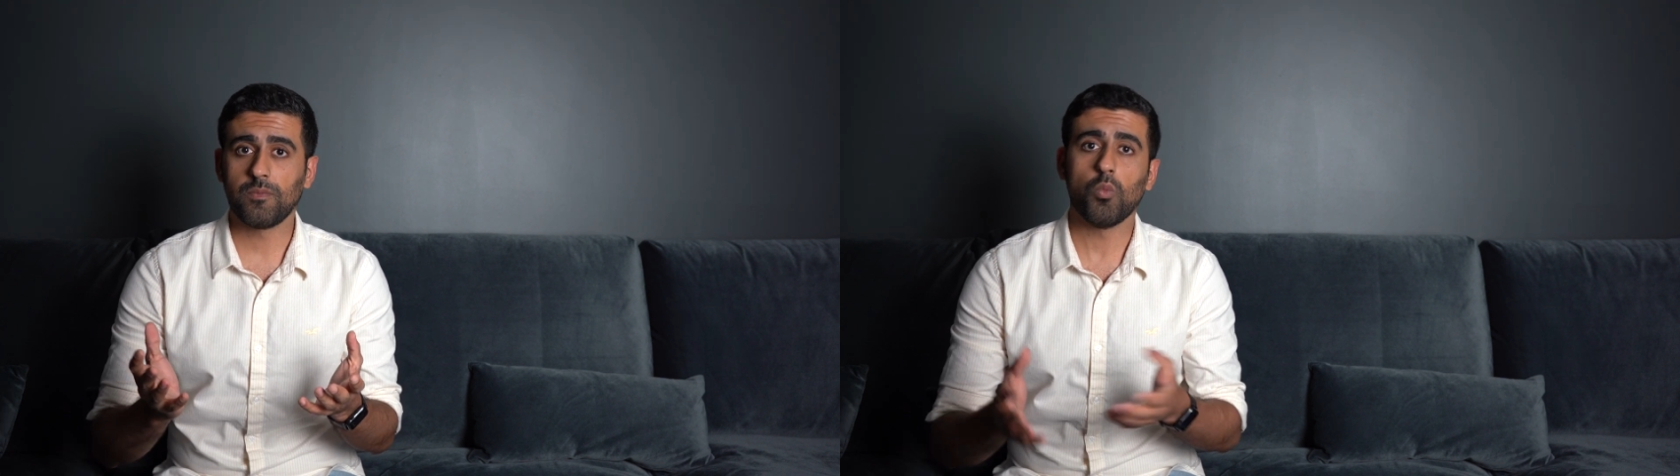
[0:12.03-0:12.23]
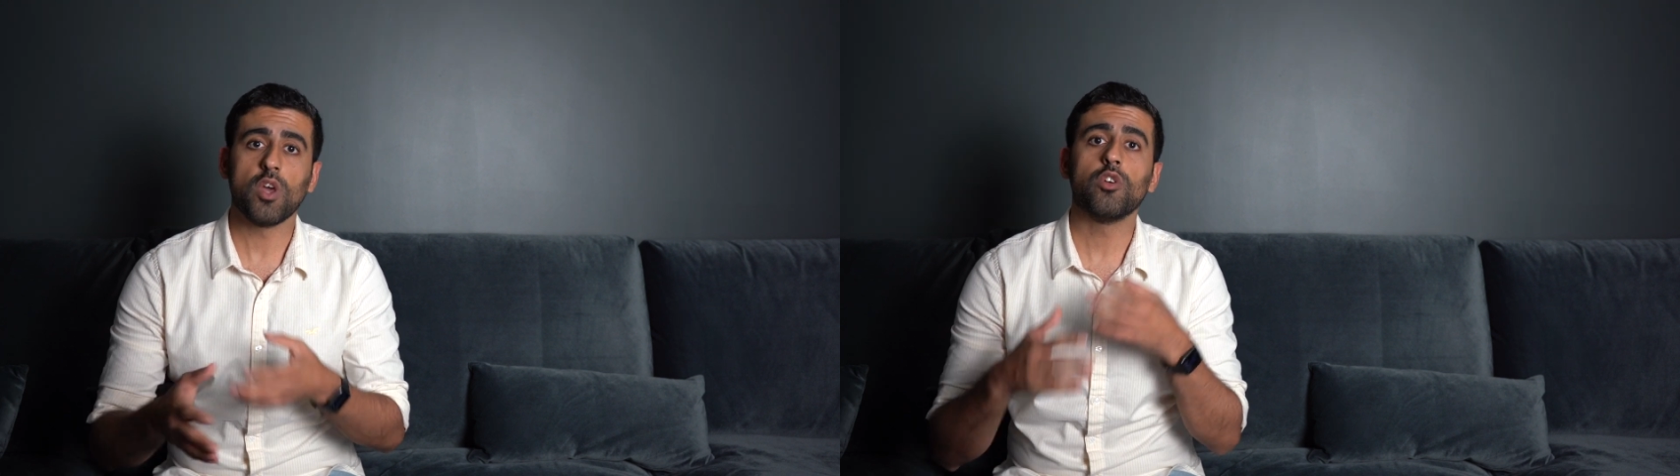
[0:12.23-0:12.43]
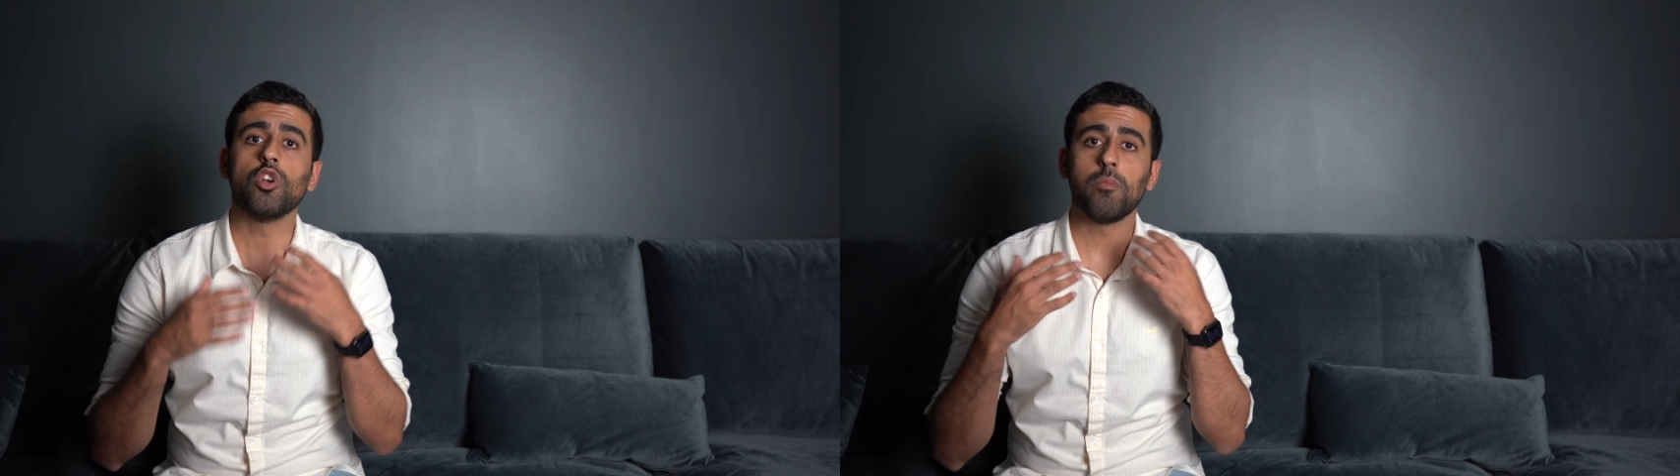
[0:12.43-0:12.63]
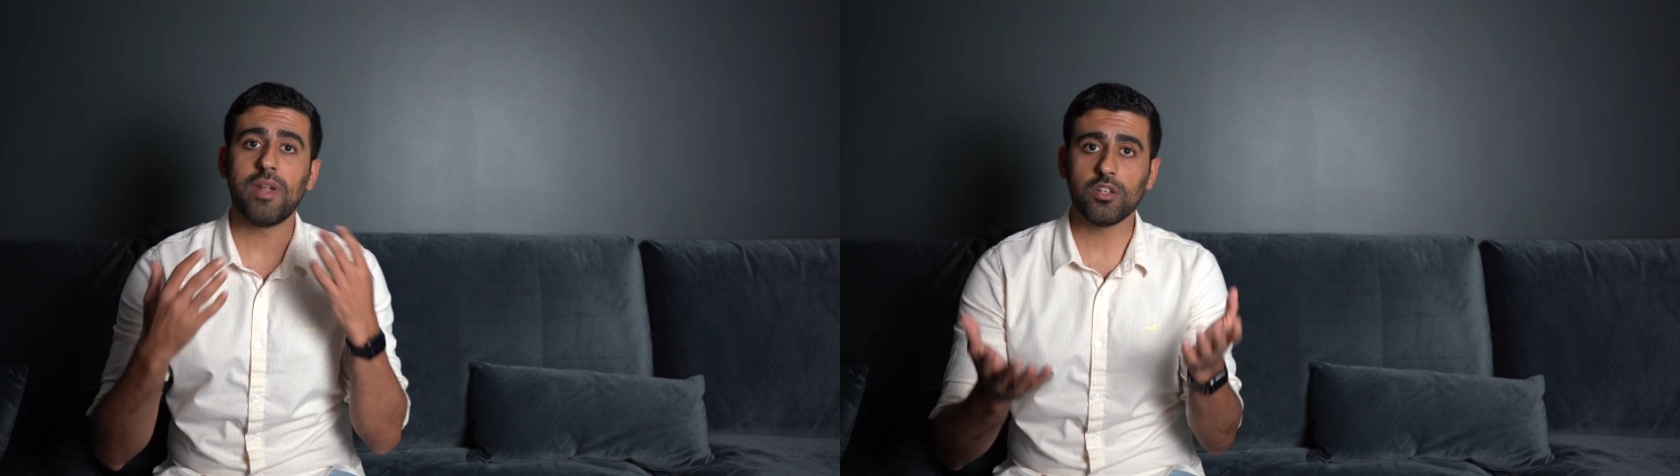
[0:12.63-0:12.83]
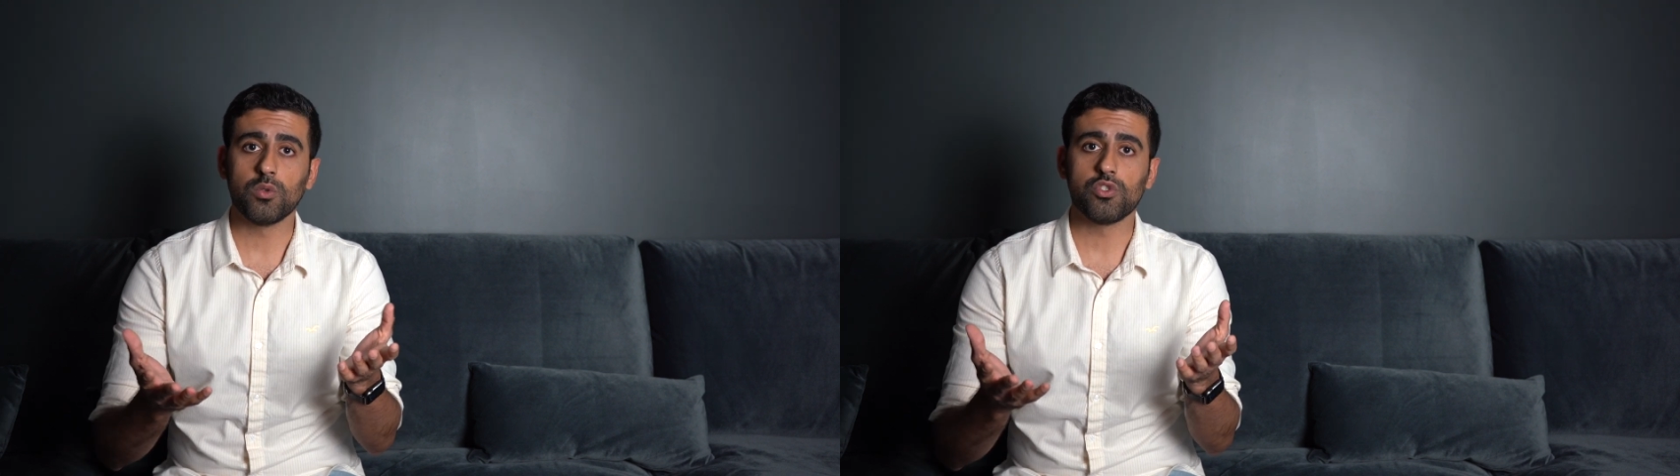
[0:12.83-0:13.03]
whether you're a
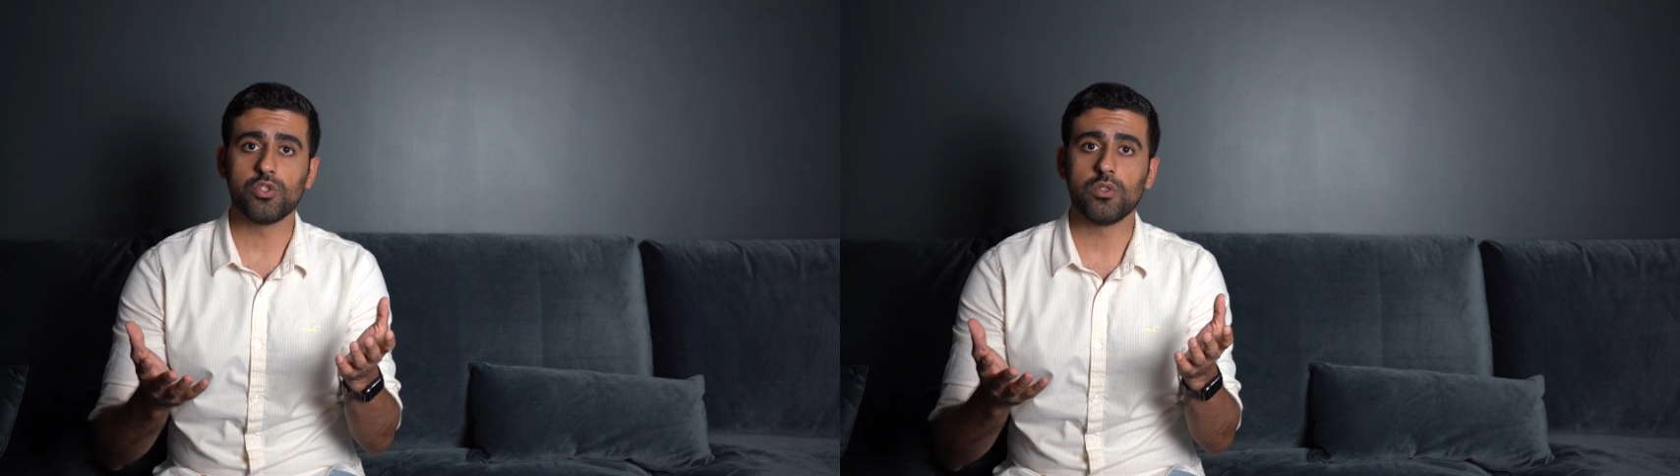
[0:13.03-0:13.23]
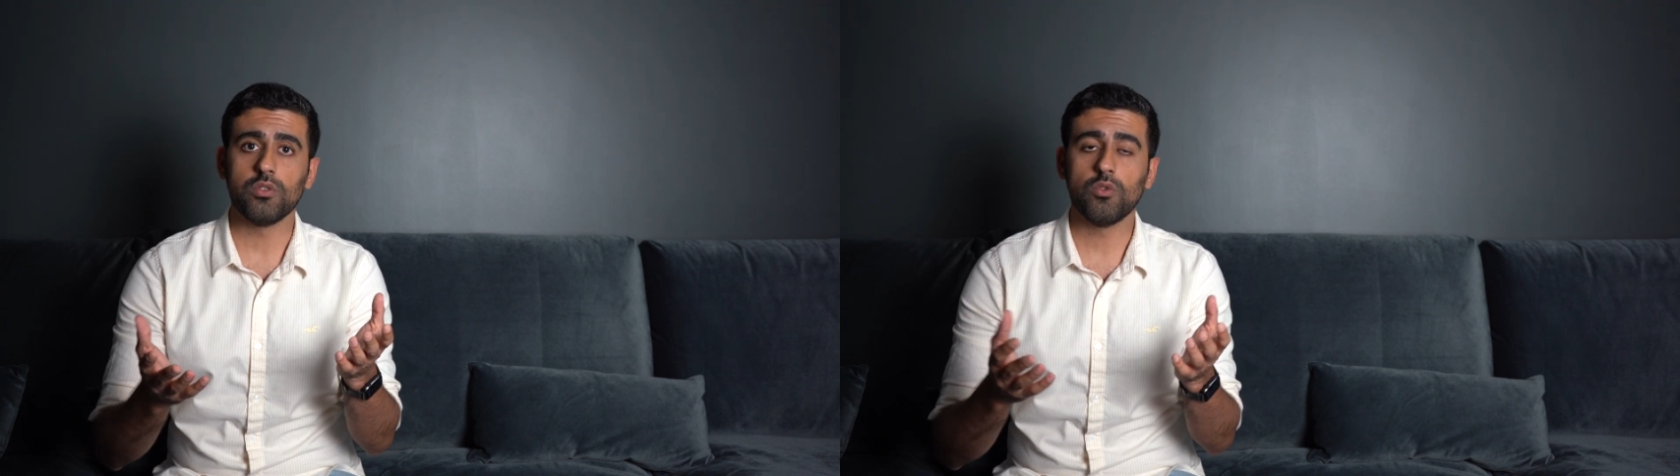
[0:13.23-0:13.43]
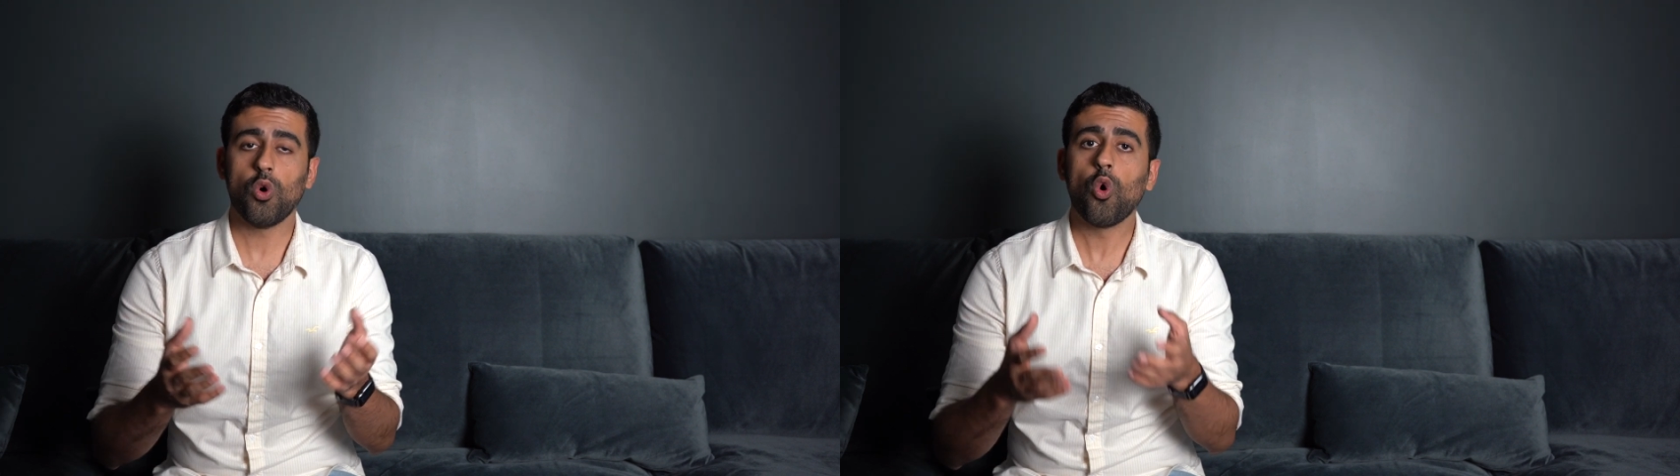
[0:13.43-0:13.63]
medical student